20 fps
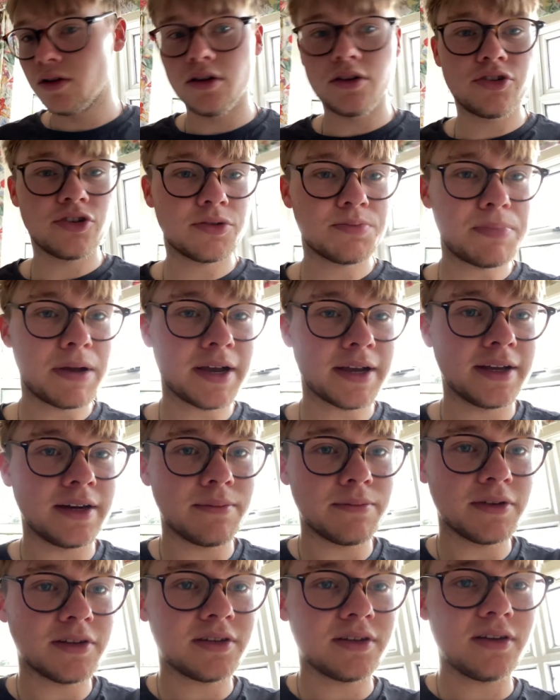Just packing up
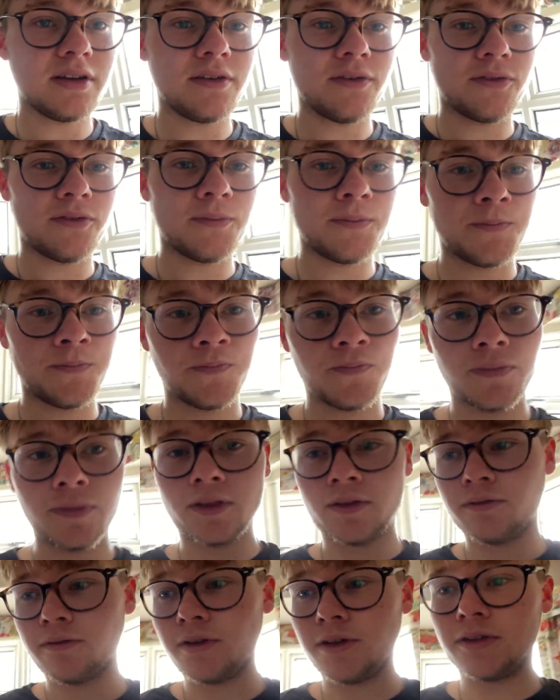the stuff,
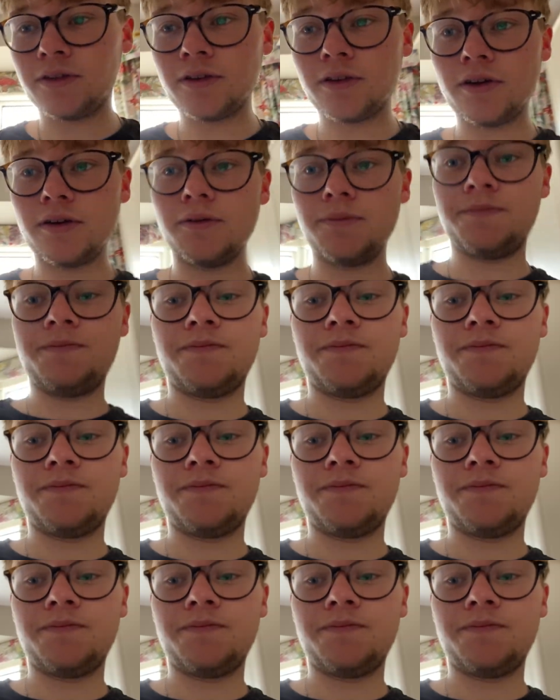ready to go.